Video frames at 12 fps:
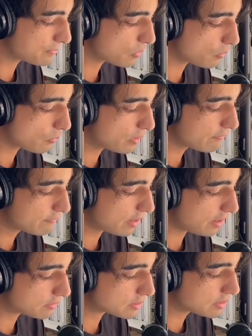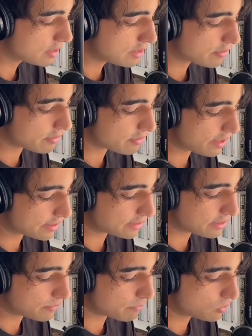we found that
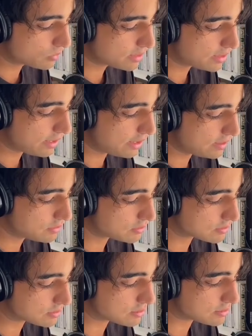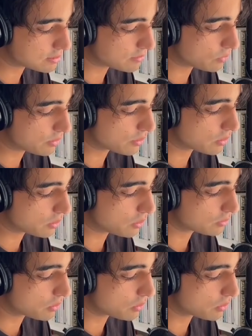a multi-agent system with Claude